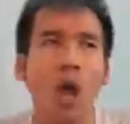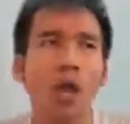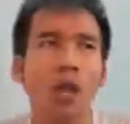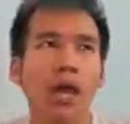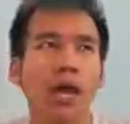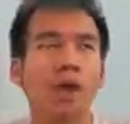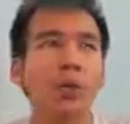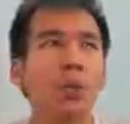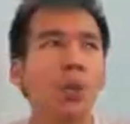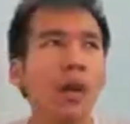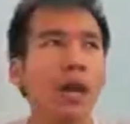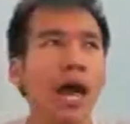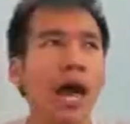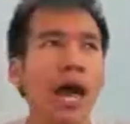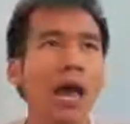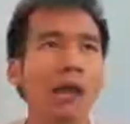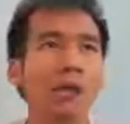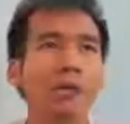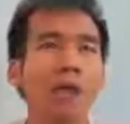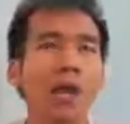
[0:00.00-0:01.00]
Like when
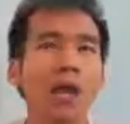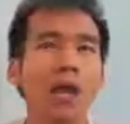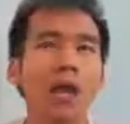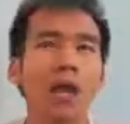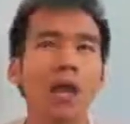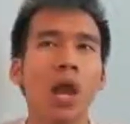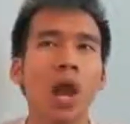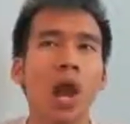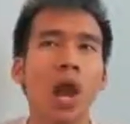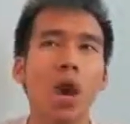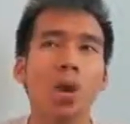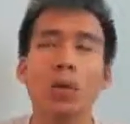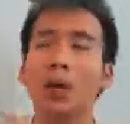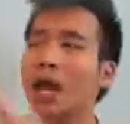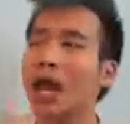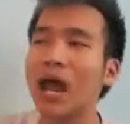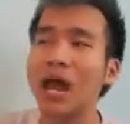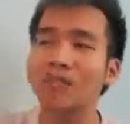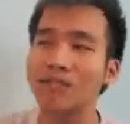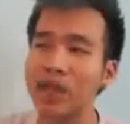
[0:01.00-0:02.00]

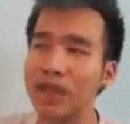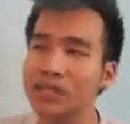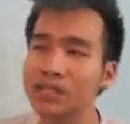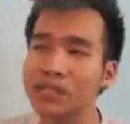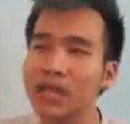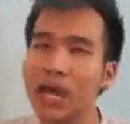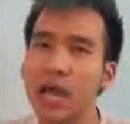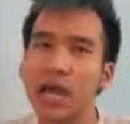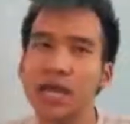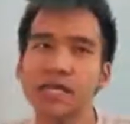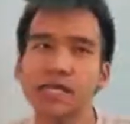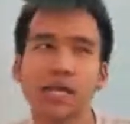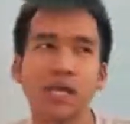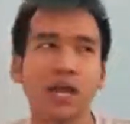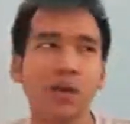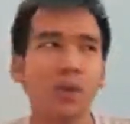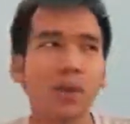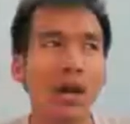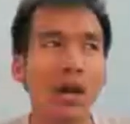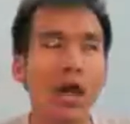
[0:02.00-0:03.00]
I have essays and
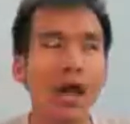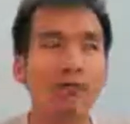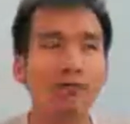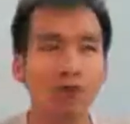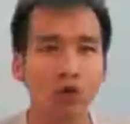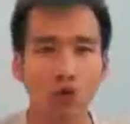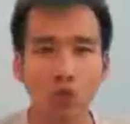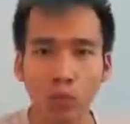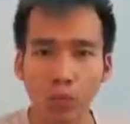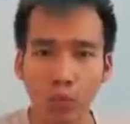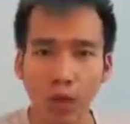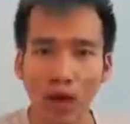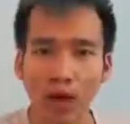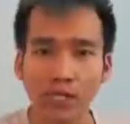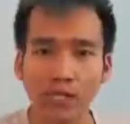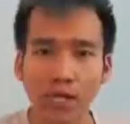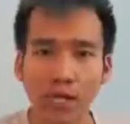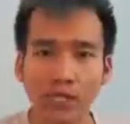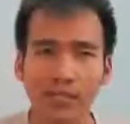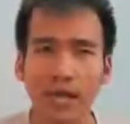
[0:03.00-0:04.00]
then when I have group
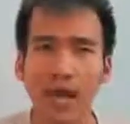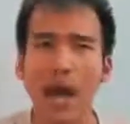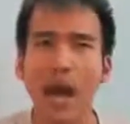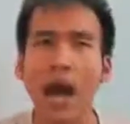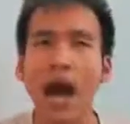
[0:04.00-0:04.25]
projects,